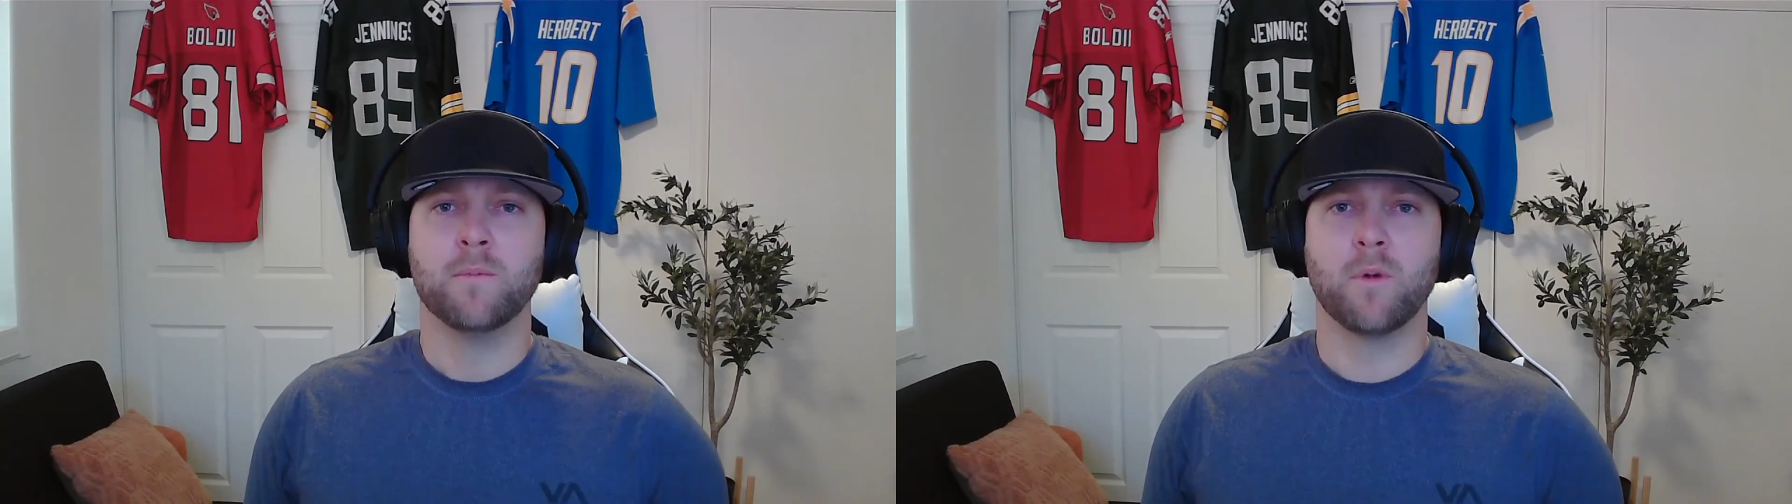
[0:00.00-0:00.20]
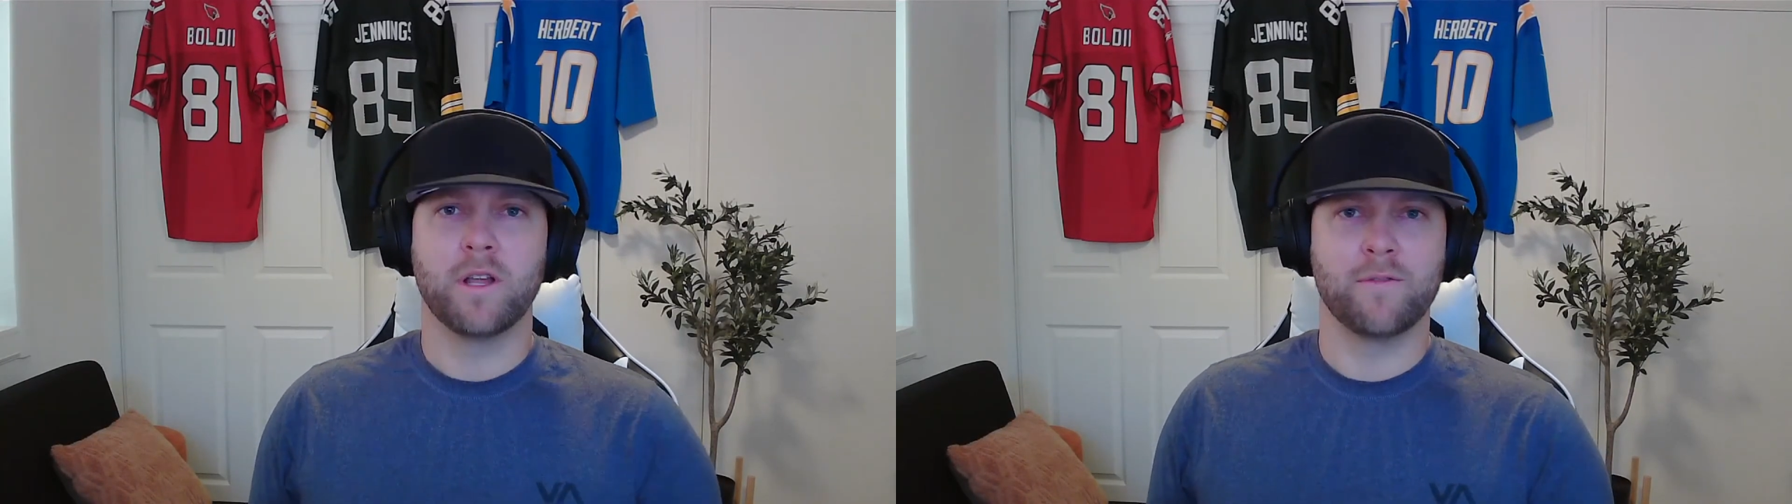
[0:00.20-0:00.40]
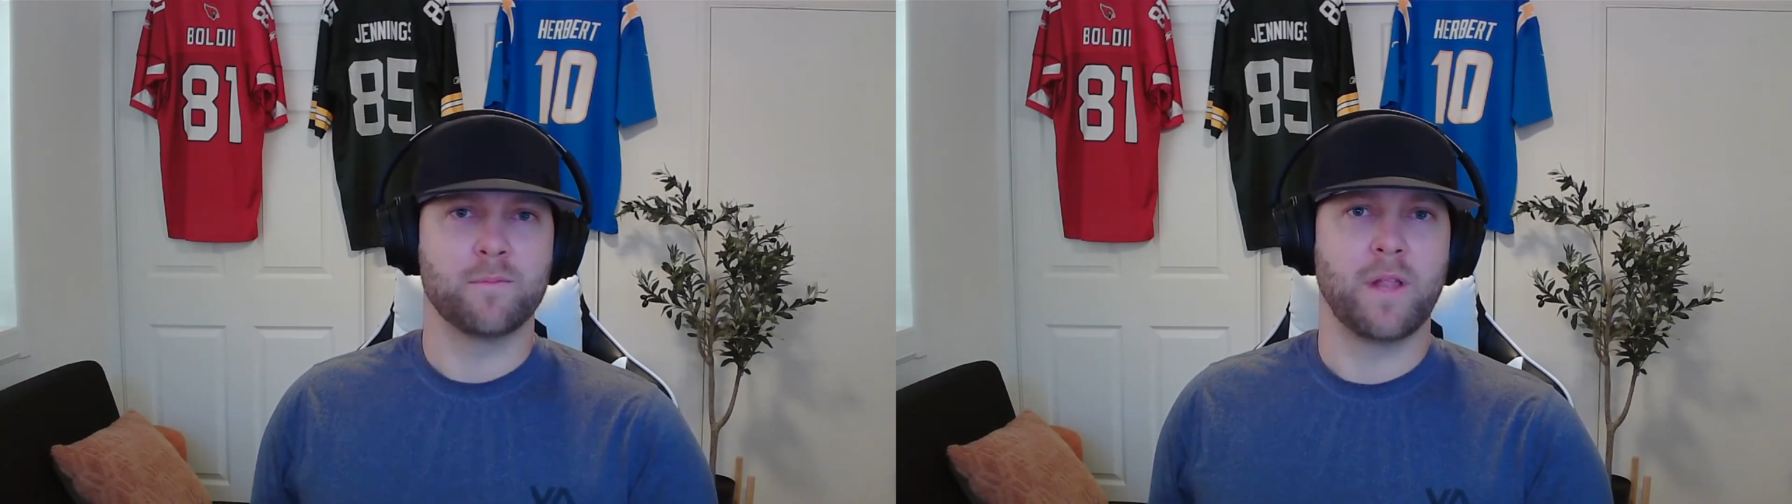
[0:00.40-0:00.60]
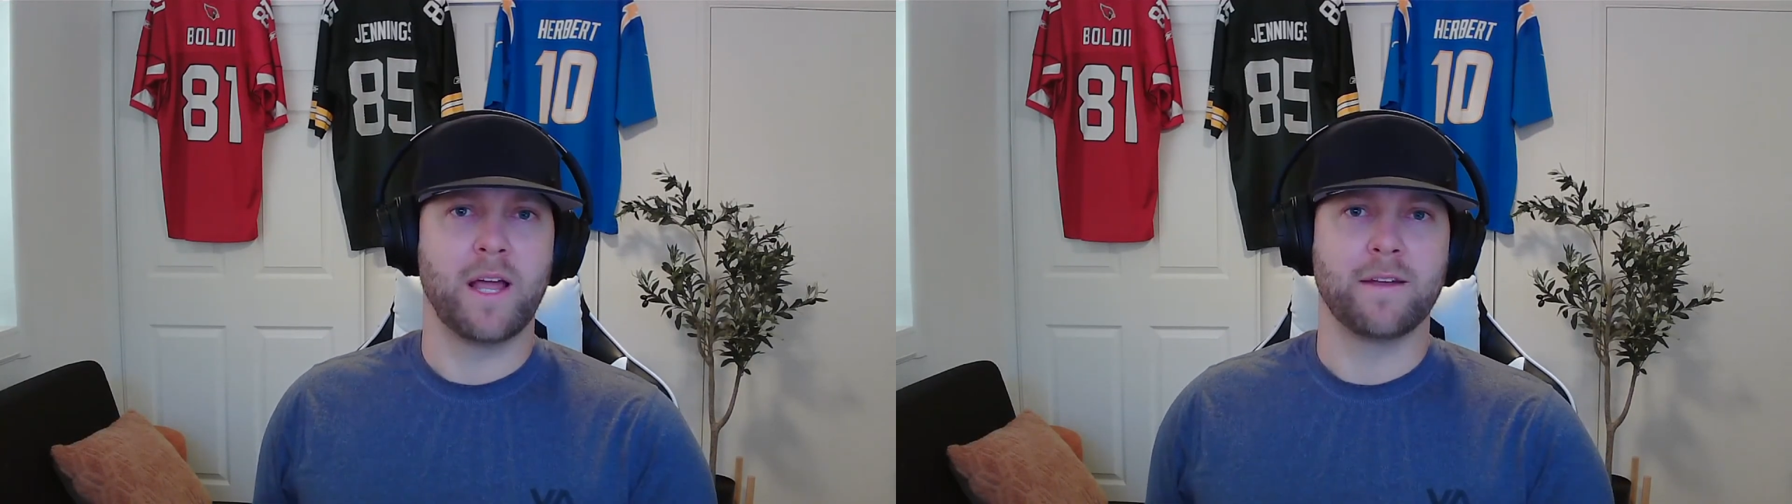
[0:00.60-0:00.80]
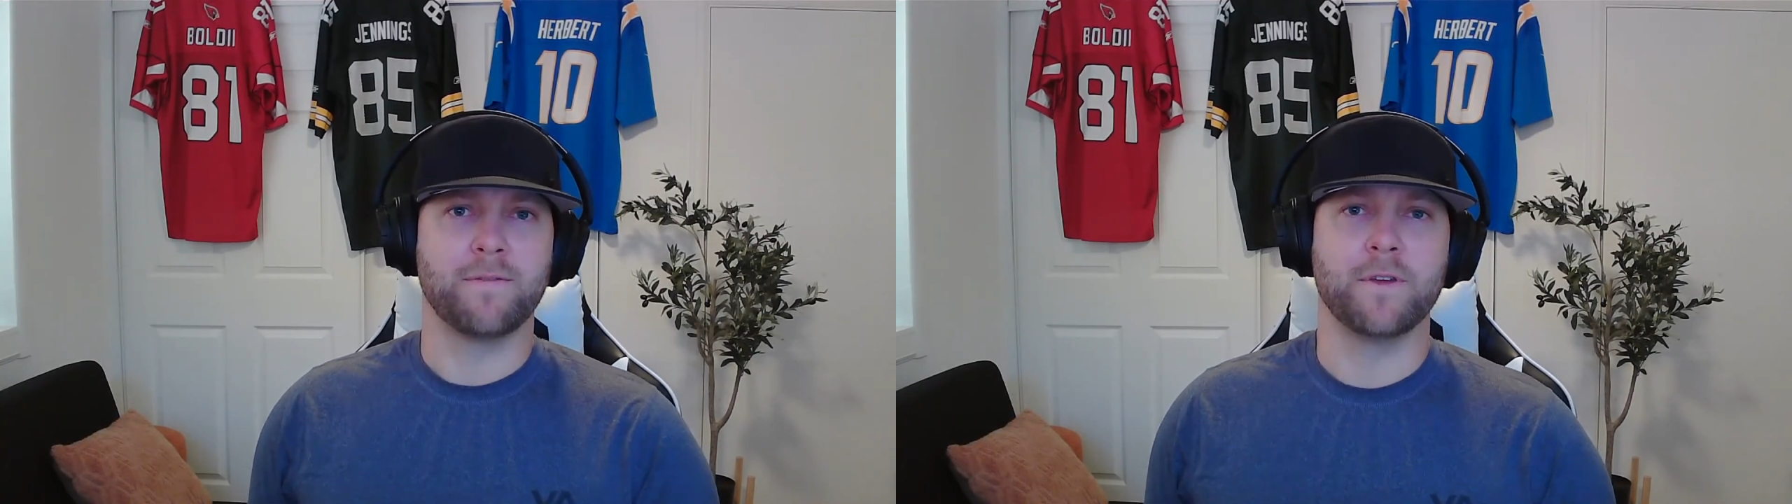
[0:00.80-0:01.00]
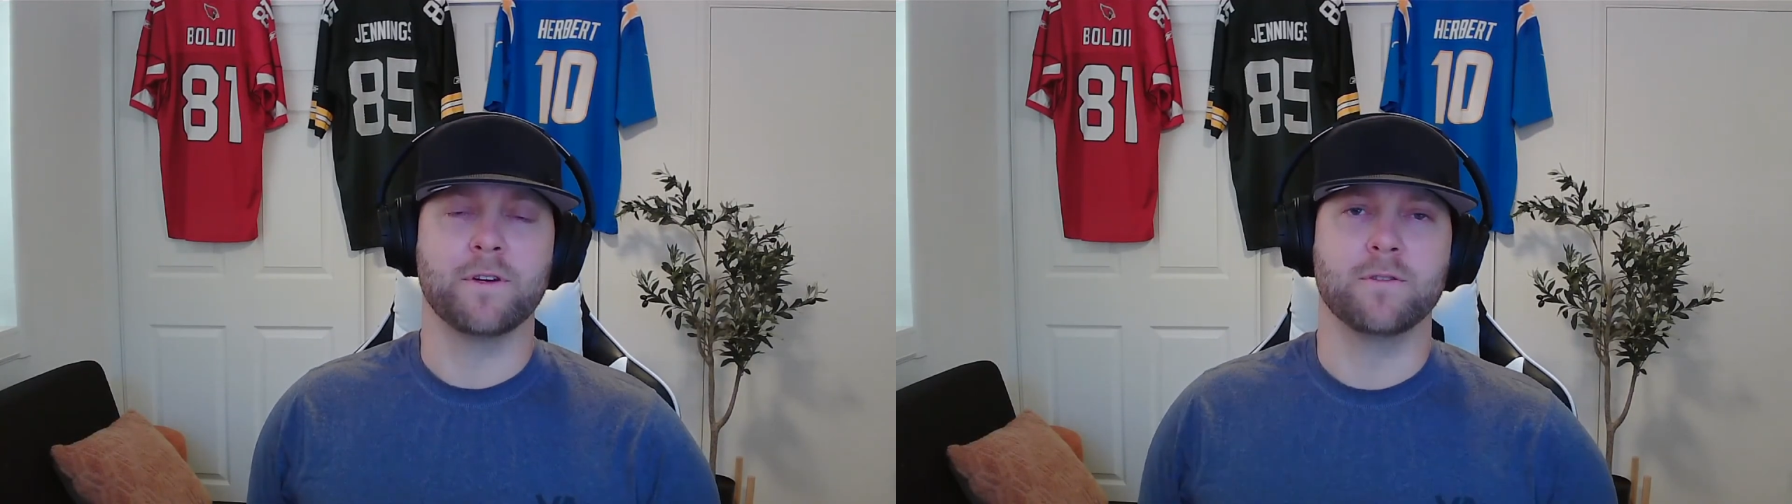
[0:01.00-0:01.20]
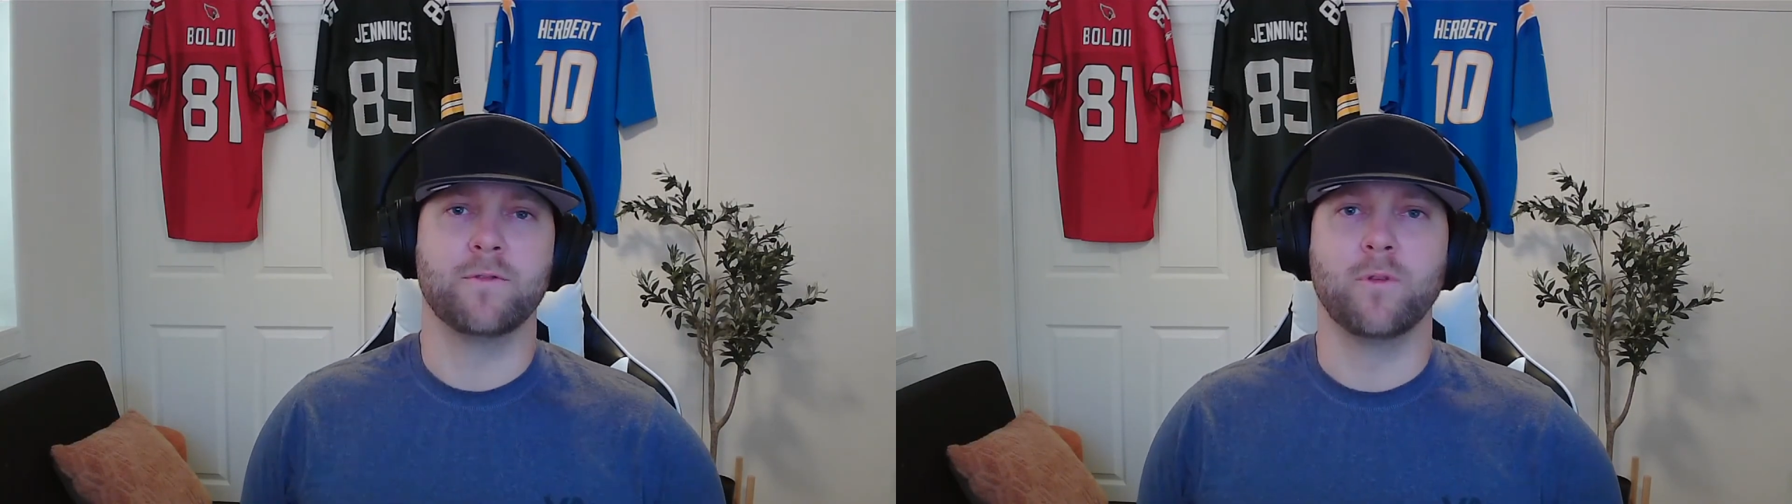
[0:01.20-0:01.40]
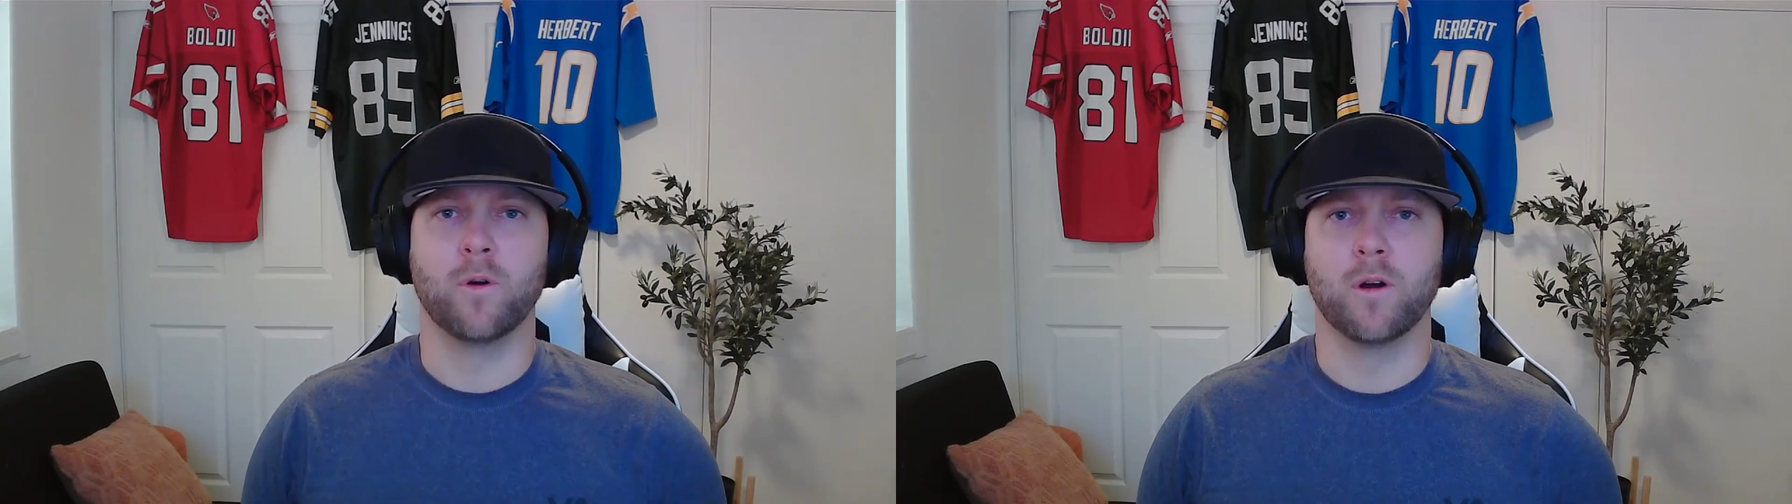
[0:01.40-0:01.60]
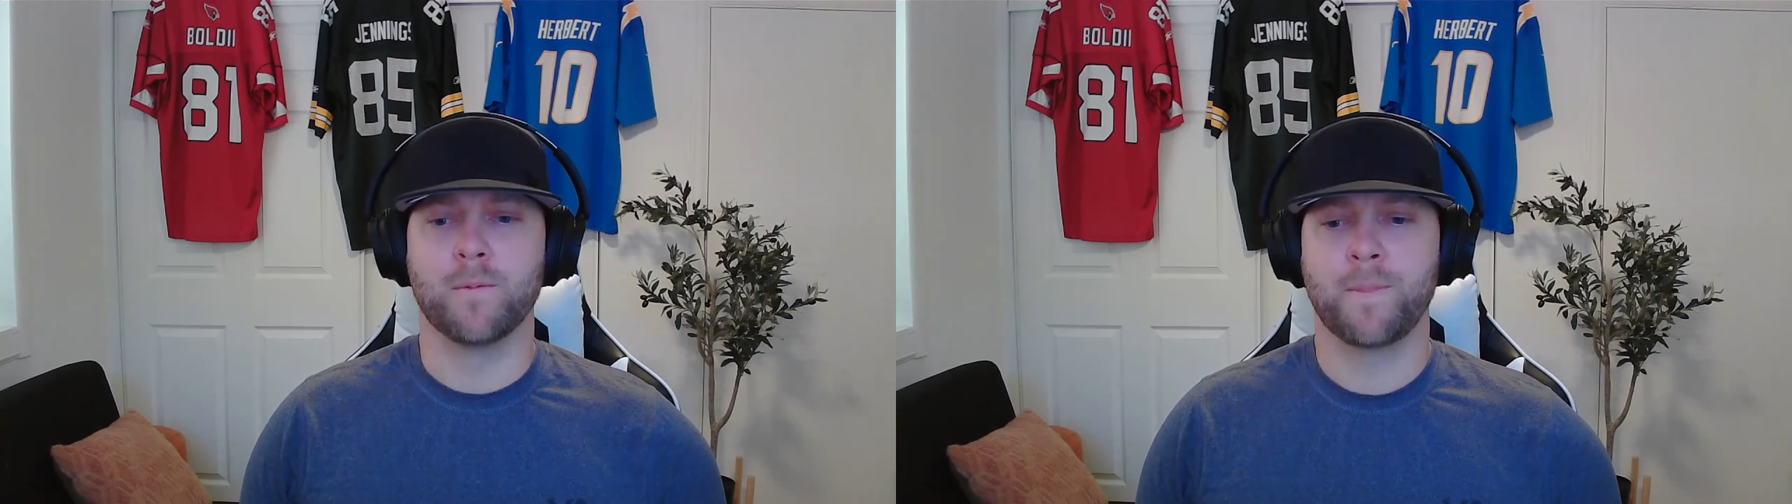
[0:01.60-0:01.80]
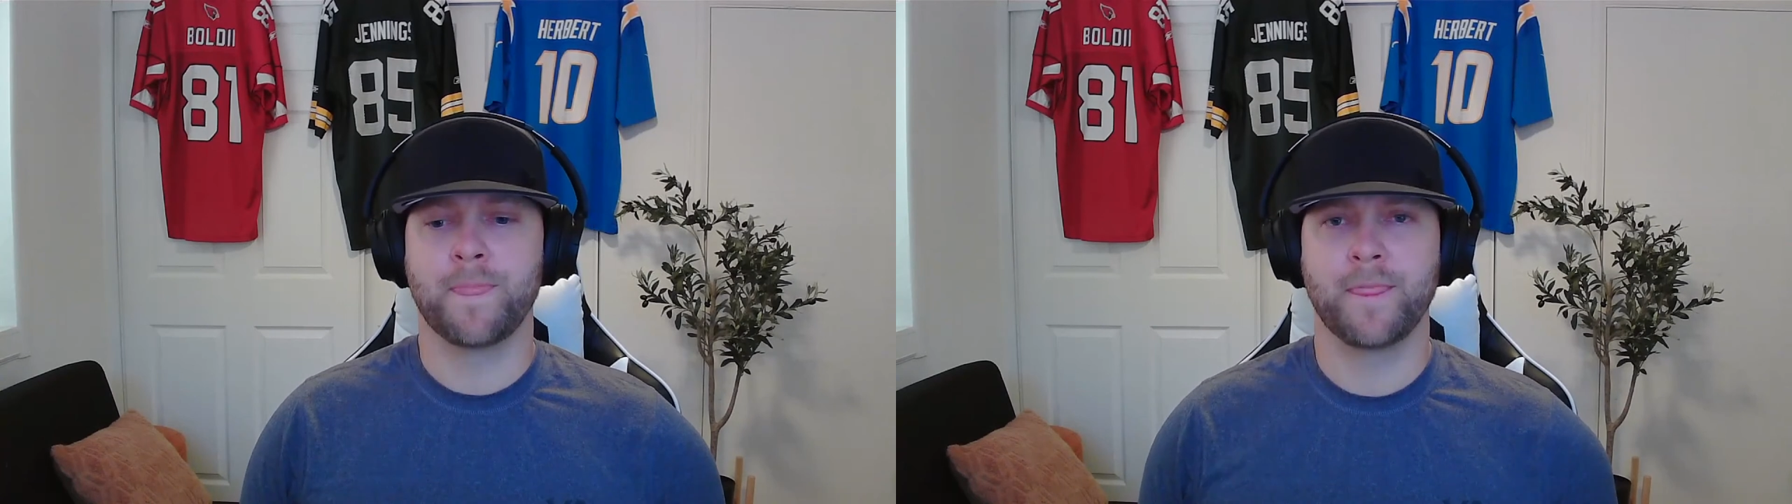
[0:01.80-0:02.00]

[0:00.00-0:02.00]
more even playing field for